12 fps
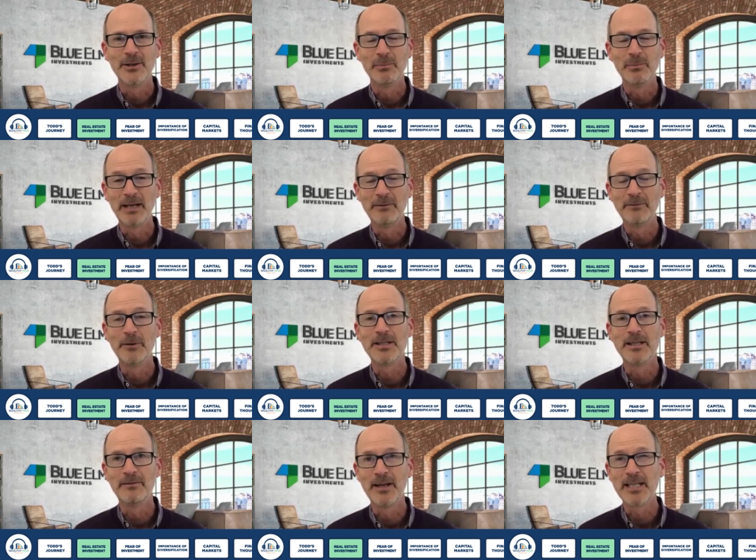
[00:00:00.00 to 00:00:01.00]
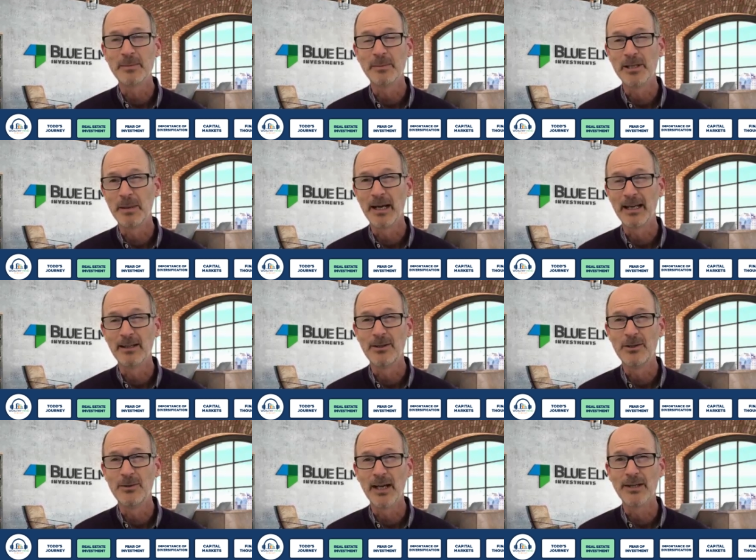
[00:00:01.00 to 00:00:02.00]
So, my first investments back
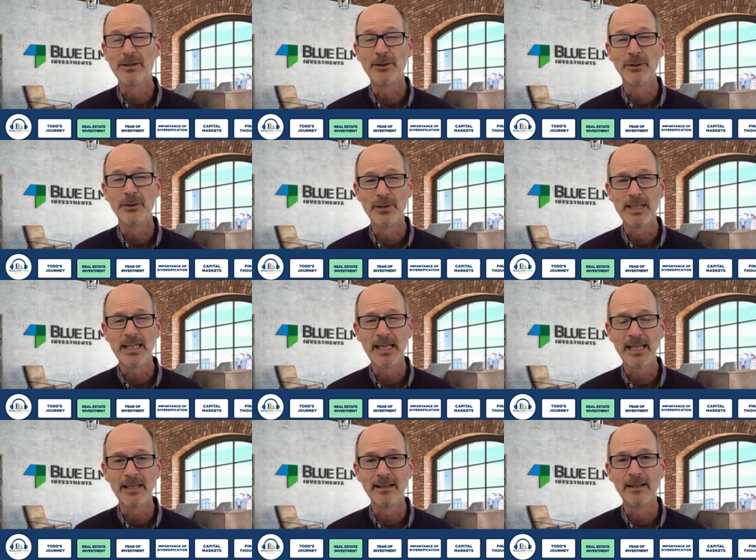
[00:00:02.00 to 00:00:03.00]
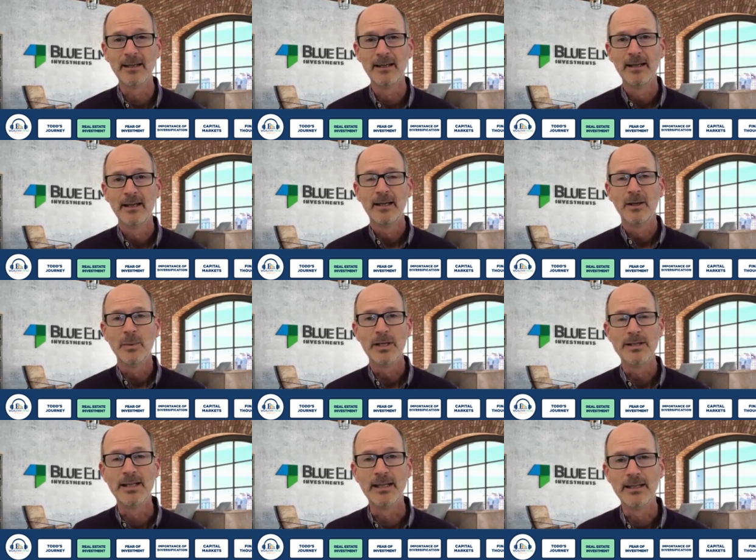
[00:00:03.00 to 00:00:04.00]
in 2013
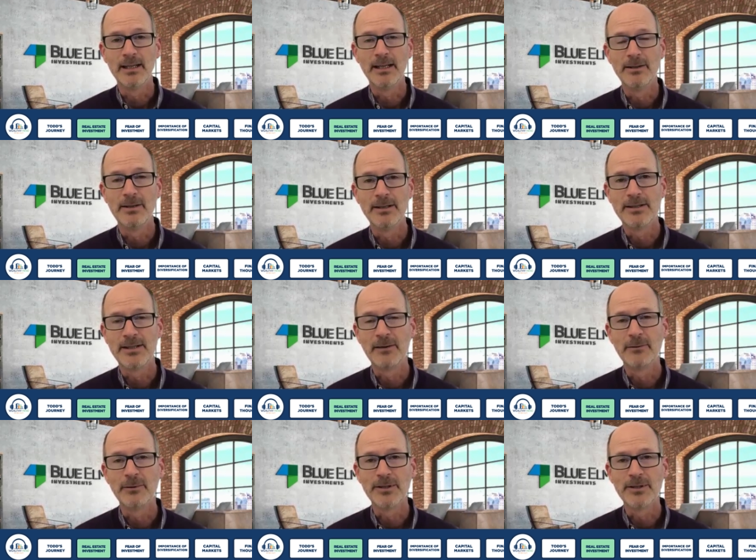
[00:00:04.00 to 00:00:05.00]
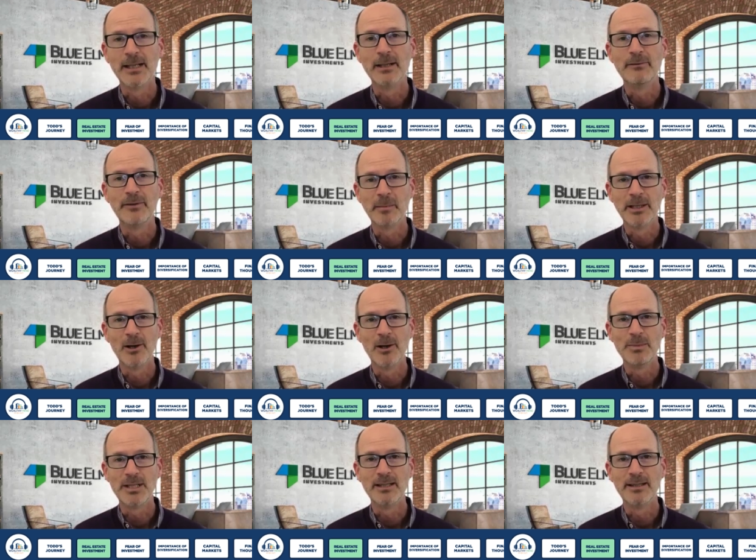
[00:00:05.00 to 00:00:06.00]
was a, a, a several single family
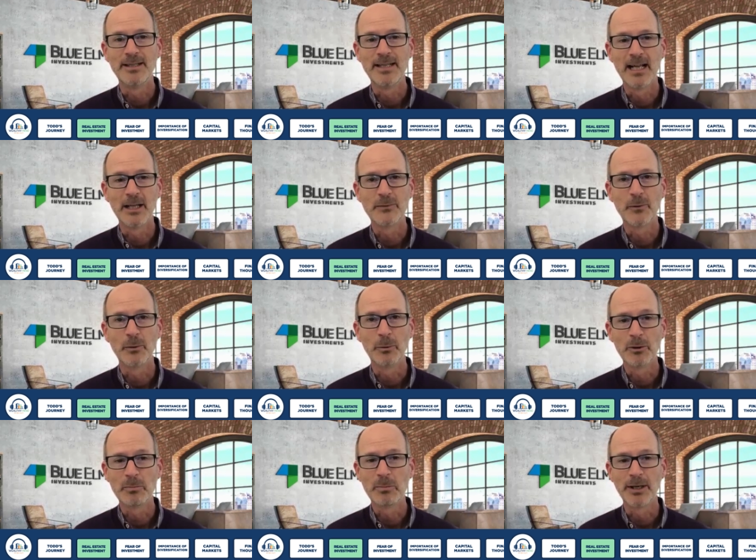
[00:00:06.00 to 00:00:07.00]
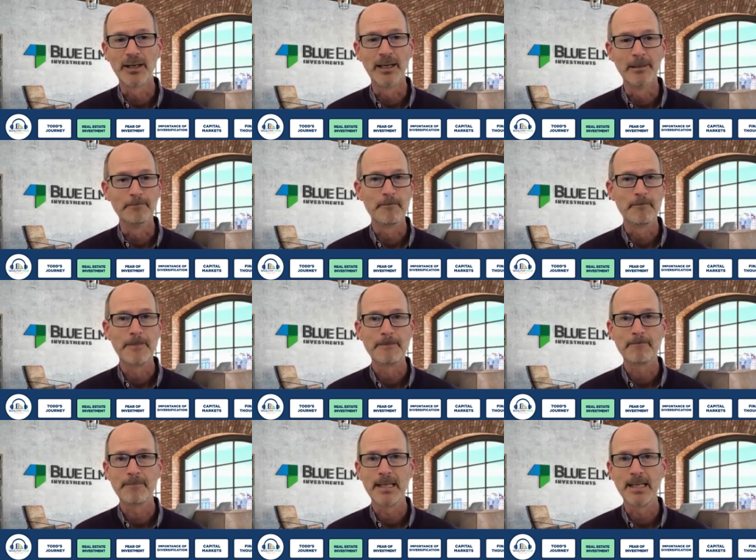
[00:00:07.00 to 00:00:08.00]
homes in the Dallas Fort Worth market.
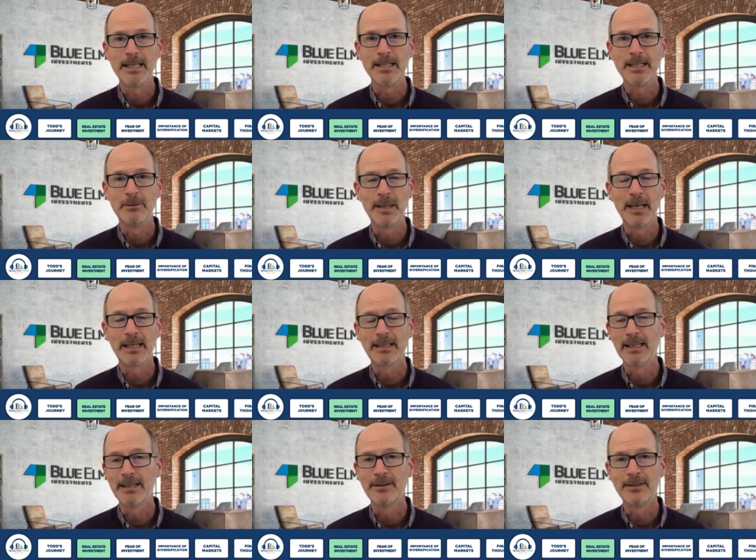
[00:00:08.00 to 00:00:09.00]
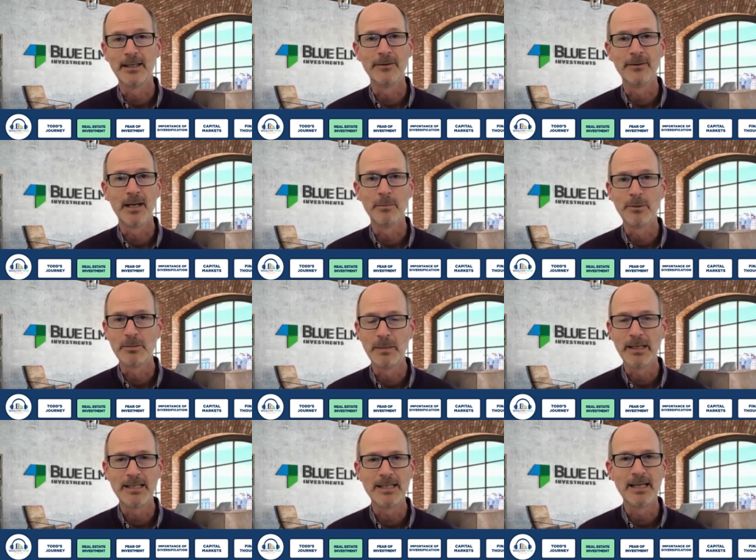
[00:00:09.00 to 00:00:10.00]
Uh, you know, back then, you know, the
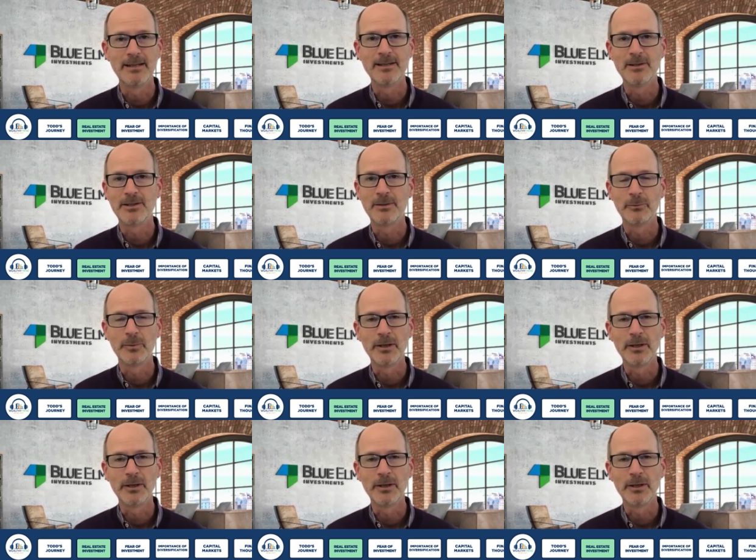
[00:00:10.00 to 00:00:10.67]
numbers made sense.